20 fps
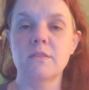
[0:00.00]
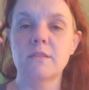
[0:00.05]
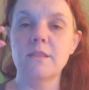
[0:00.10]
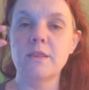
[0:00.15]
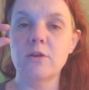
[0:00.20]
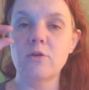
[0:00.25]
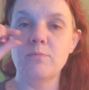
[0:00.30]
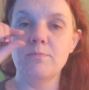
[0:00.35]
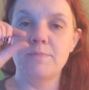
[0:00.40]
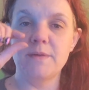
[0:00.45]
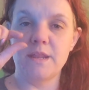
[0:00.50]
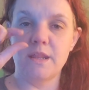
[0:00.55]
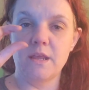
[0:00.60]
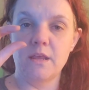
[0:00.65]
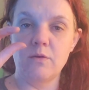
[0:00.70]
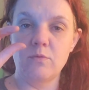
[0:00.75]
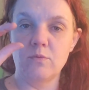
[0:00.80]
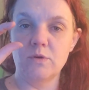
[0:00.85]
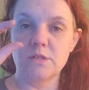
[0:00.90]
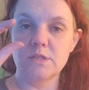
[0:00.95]
little
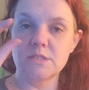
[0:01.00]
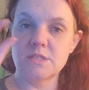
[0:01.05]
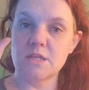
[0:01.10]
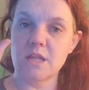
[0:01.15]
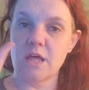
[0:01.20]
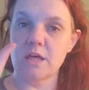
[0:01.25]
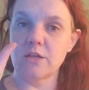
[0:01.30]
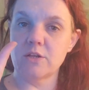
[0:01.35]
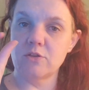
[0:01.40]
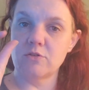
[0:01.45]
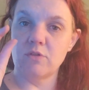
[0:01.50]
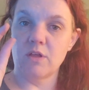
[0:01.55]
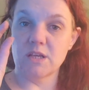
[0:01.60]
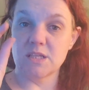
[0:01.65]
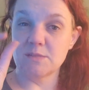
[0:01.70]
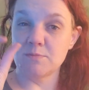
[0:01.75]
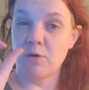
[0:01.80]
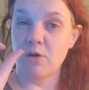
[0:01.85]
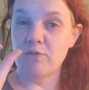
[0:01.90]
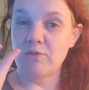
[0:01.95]
bitty ones that I could do like
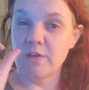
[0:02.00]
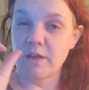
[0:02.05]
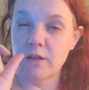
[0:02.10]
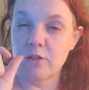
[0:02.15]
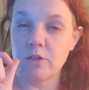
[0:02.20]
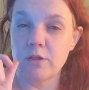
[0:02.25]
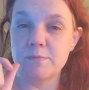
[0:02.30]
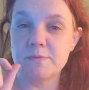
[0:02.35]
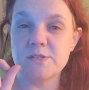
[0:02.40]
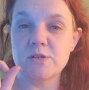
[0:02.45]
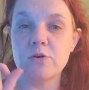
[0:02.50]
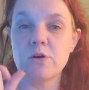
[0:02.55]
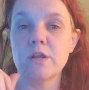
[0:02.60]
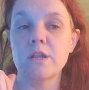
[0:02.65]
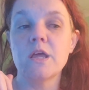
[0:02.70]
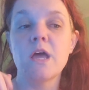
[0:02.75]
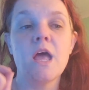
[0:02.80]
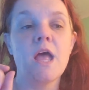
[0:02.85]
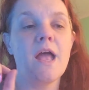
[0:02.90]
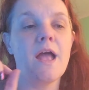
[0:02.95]
small vent clips on.